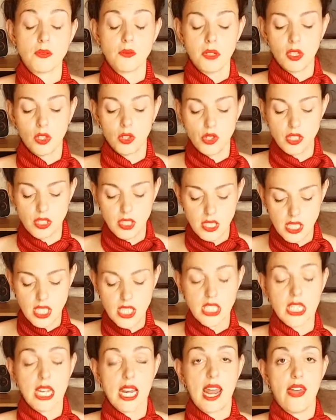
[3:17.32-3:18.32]
because this
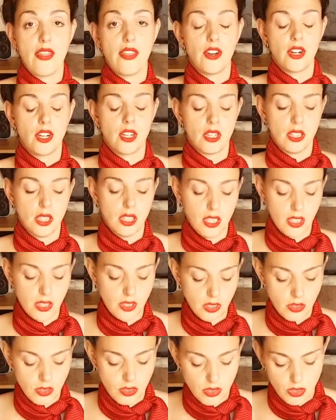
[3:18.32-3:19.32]
is leather, it
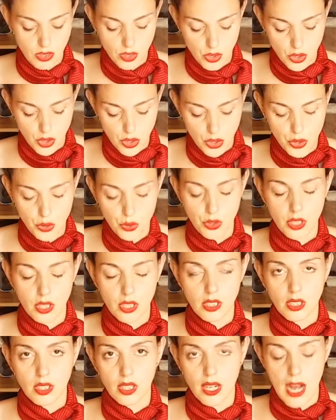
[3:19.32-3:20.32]

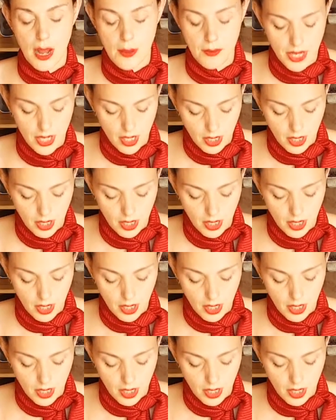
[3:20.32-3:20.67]
shouldn't come in